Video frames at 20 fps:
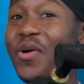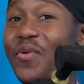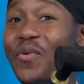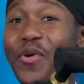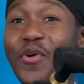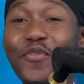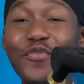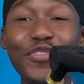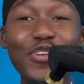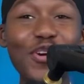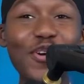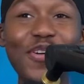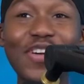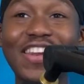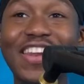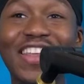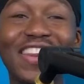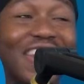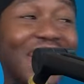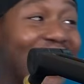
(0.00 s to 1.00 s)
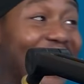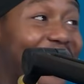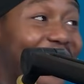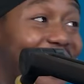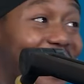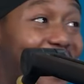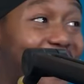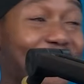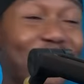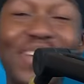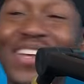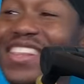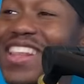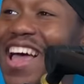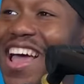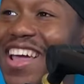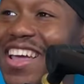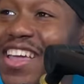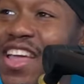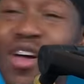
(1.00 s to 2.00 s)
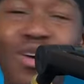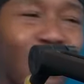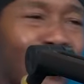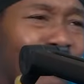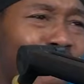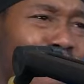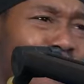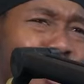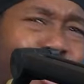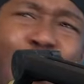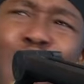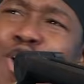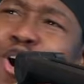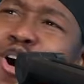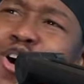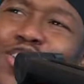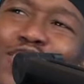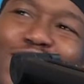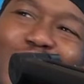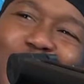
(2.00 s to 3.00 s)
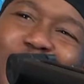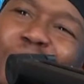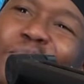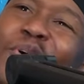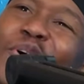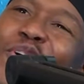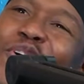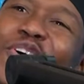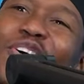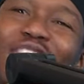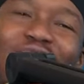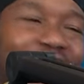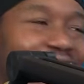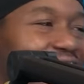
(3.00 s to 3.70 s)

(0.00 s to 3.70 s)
nah, rule for you, bro. and the nigga gonna be like, "Yo, come on, come on."